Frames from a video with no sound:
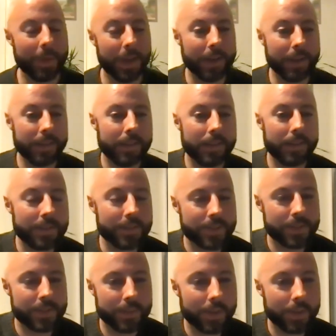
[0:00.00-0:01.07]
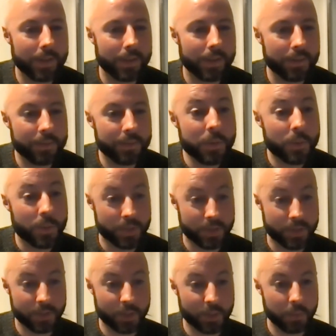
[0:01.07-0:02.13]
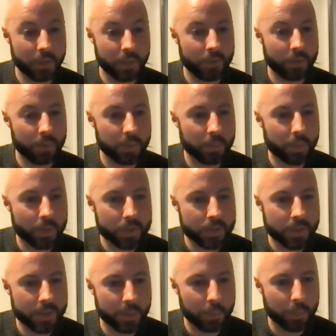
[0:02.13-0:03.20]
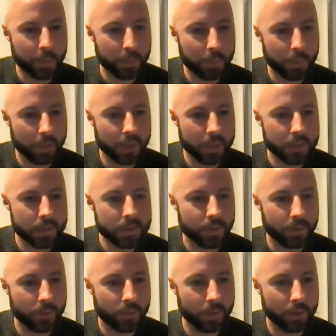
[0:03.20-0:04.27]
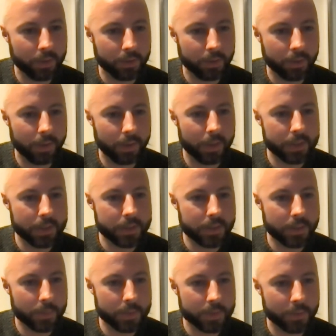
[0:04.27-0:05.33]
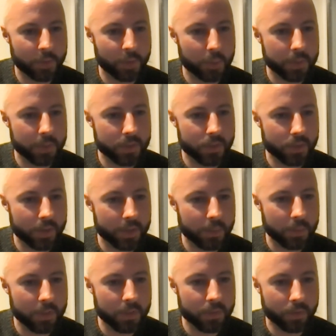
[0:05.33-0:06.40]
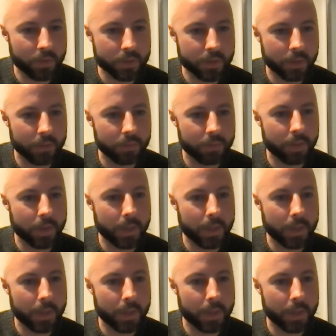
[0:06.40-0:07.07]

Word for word: and I, there's a, uh, a, few questions come in. They've come in personally and publicly. So I'm gonna I'll ask you the ones that come in straight to me first off.